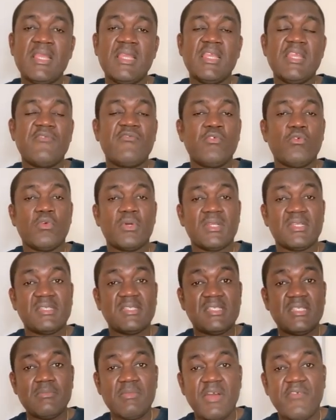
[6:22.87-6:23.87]
If you want to
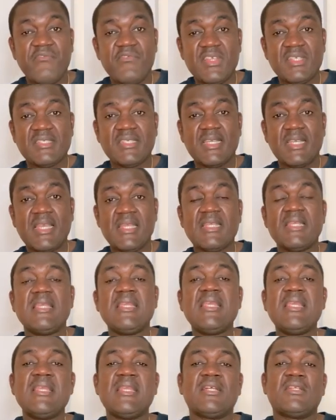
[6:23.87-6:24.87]
see my face again
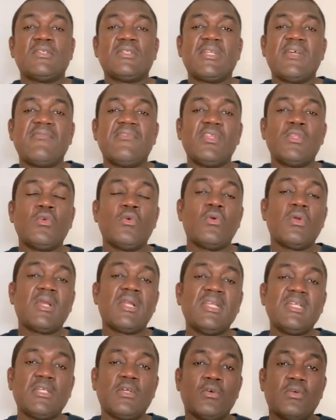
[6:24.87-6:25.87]
in another video,
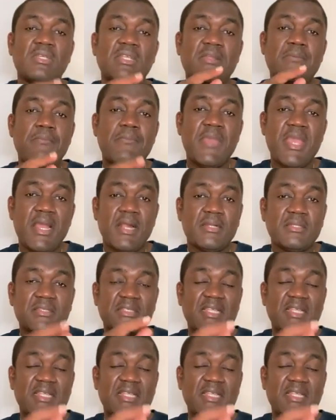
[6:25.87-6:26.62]
click on the bell.